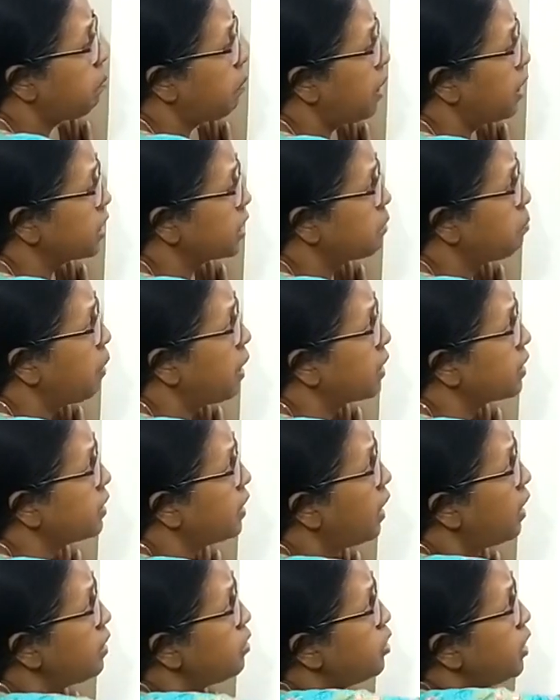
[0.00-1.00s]
passed by
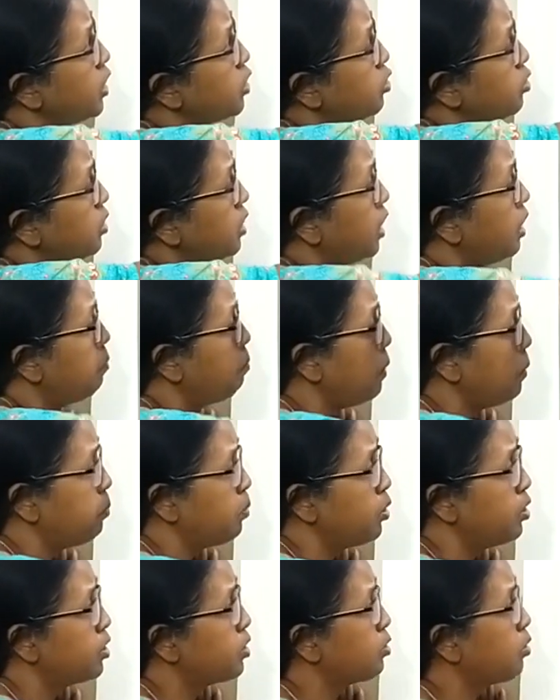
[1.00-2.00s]
the National
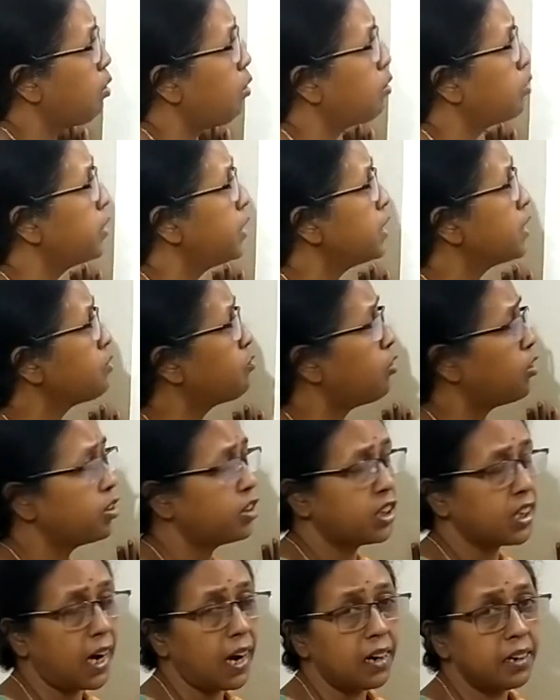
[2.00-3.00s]
People's Congress
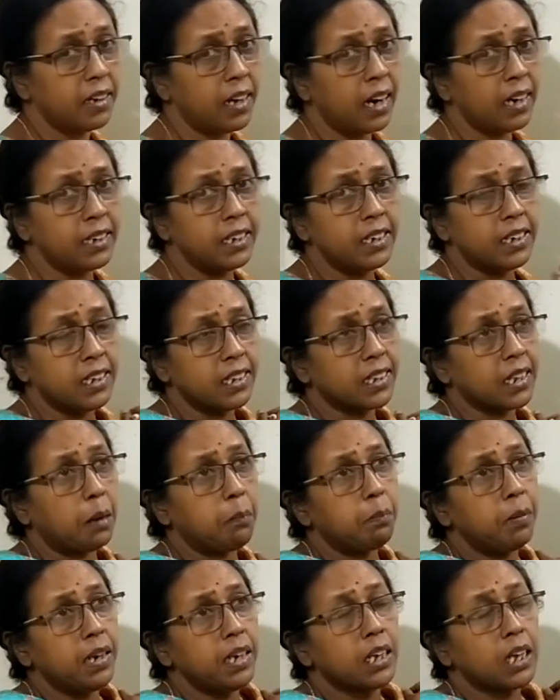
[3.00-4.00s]
for China, and it is
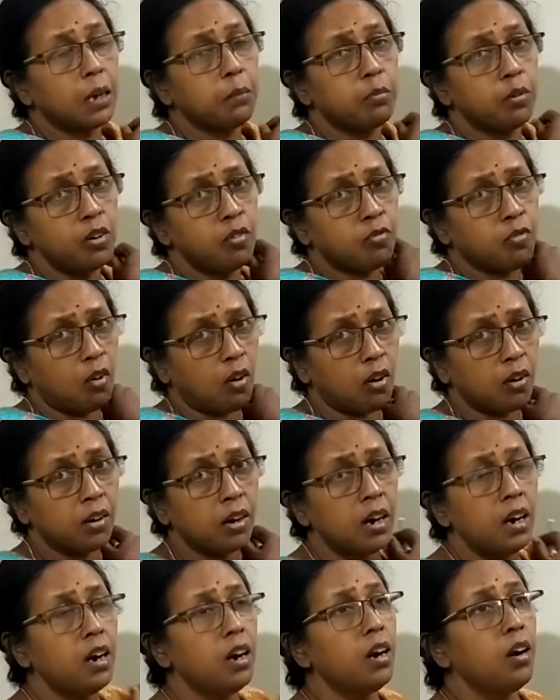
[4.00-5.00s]
applicable for
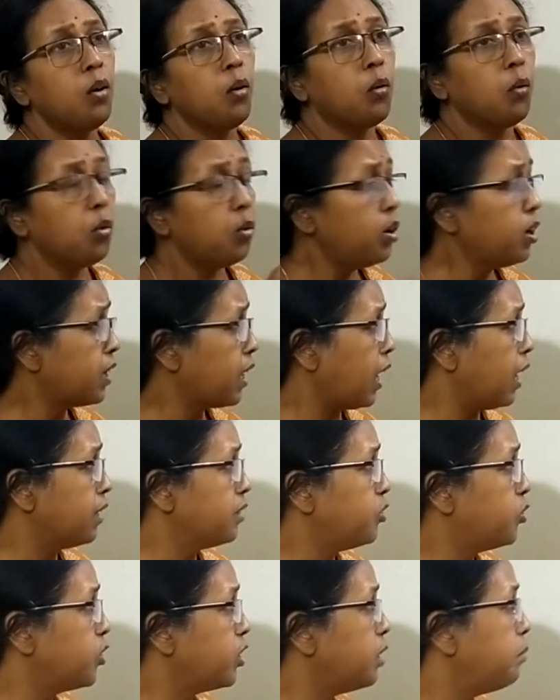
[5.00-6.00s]
whole
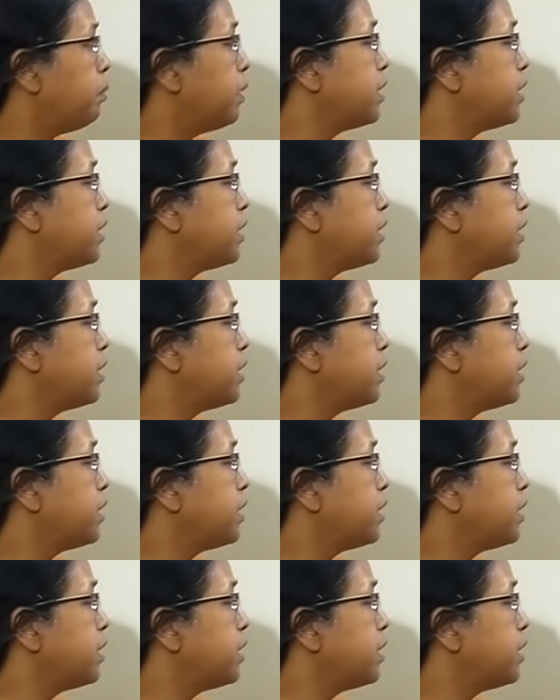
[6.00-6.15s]
country.